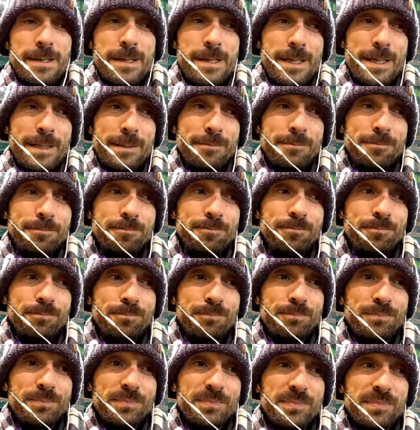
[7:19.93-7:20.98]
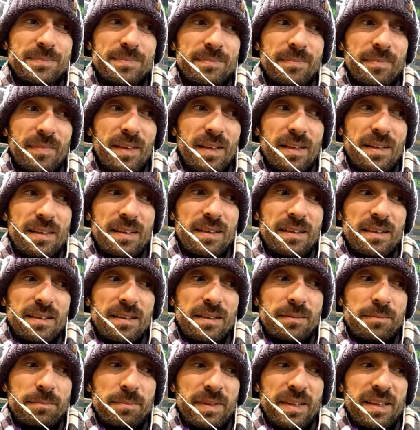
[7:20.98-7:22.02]

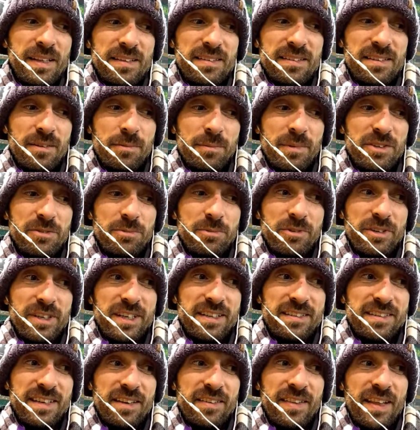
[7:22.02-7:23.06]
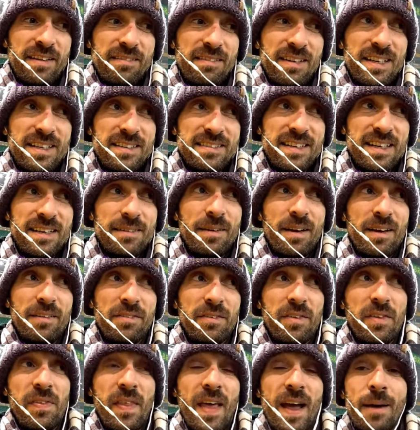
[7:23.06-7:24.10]
But there's not much more you can say on that, really, is there,
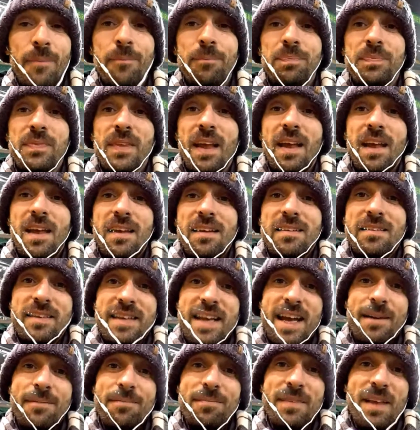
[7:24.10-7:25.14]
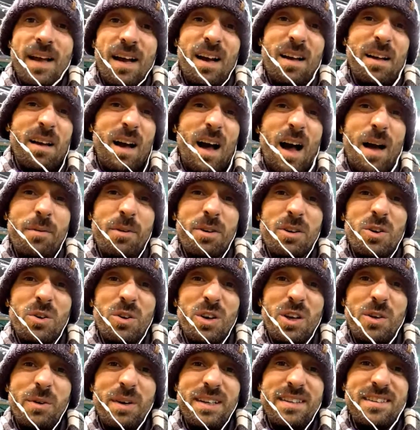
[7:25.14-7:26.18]
other than that? So yeah, I'm going to
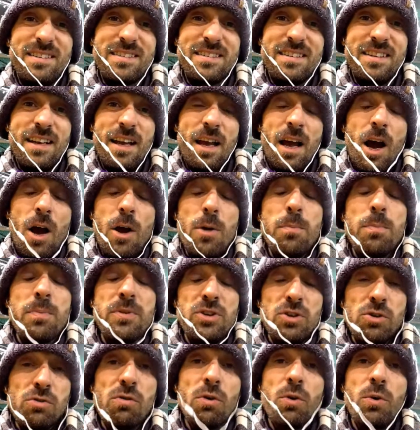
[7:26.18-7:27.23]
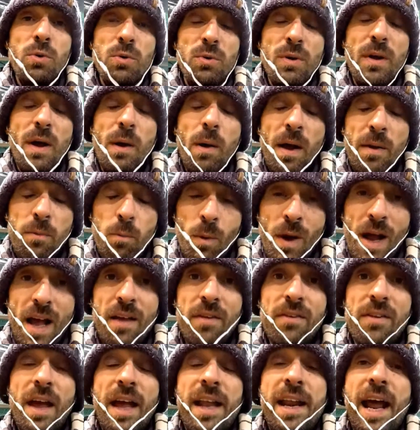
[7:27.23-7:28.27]
call it quits. Hope you're all
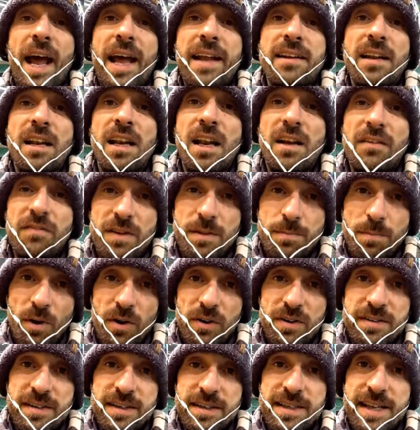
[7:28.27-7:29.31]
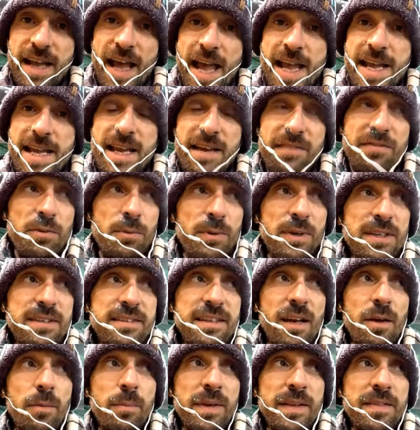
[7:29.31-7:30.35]
well and had a lovely Boxing Day. If you want to
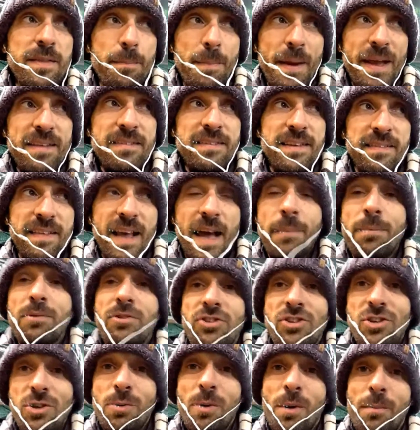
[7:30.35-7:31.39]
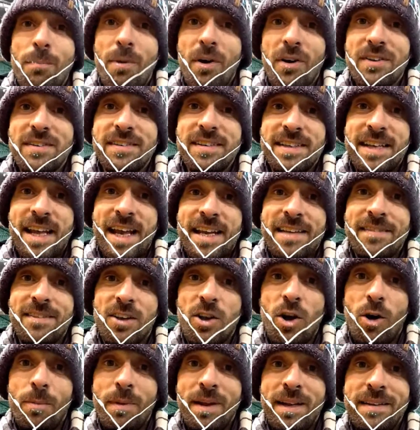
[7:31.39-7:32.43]
tell me the best thing that happened to you on Boxing Day in the
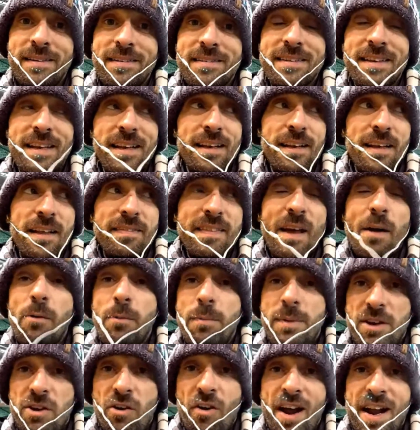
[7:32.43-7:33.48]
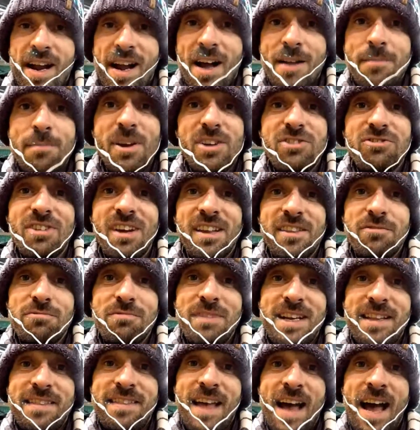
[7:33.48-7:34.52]
comments, that would be great. I'd much rather
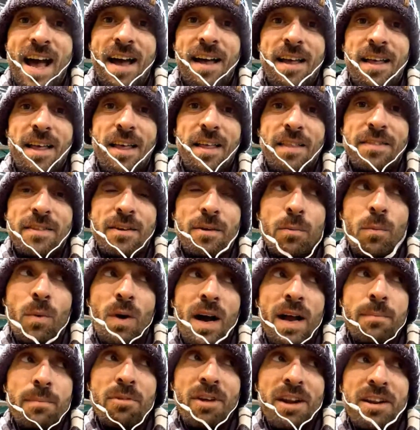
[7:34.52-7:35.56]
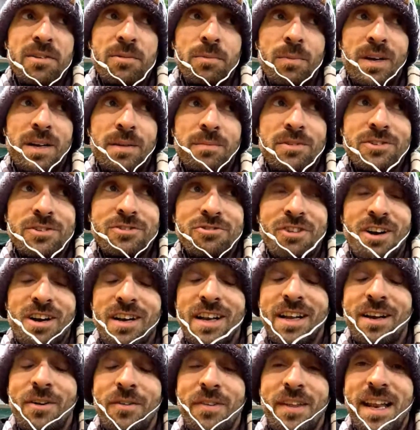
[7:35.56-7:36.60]
read that than why Brandon Williams is
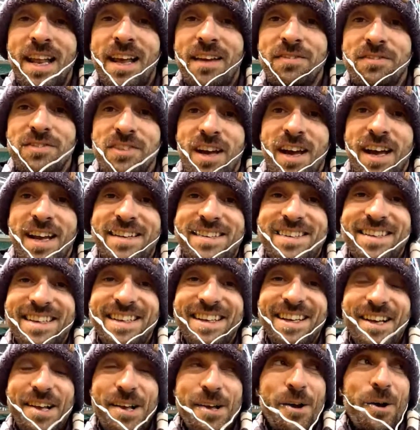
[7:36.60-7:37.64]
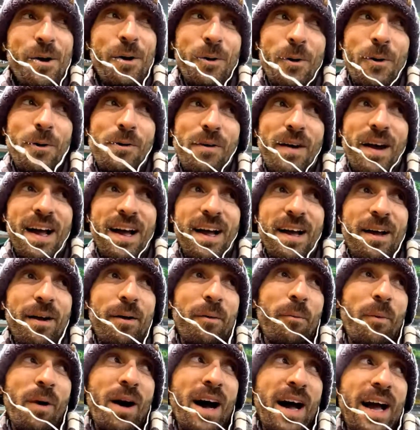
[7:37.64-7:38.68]
struggling on the left side, or
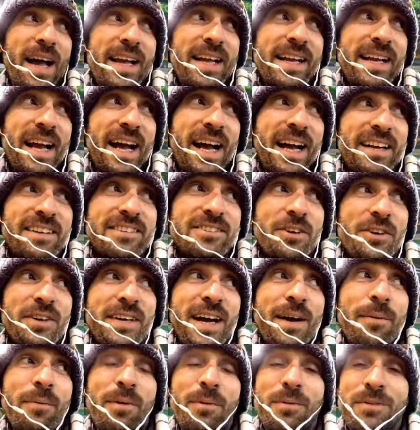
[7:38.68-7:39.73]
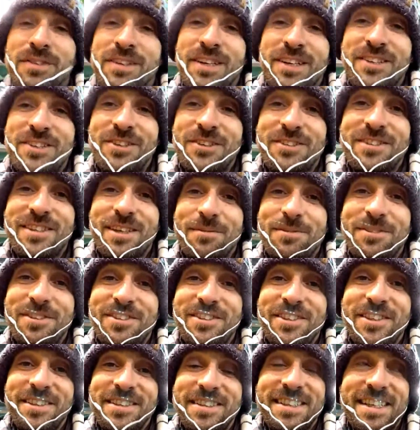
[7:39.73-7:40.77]
why Todd Cantwell was an unused
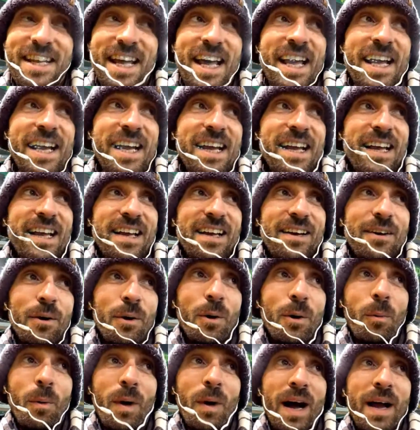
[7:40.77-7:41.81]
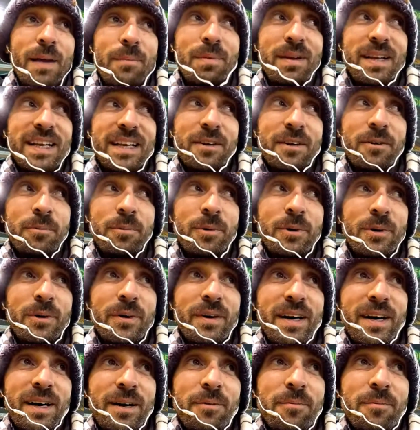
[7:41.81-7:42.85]
substitute today, or why Billy Gilmore,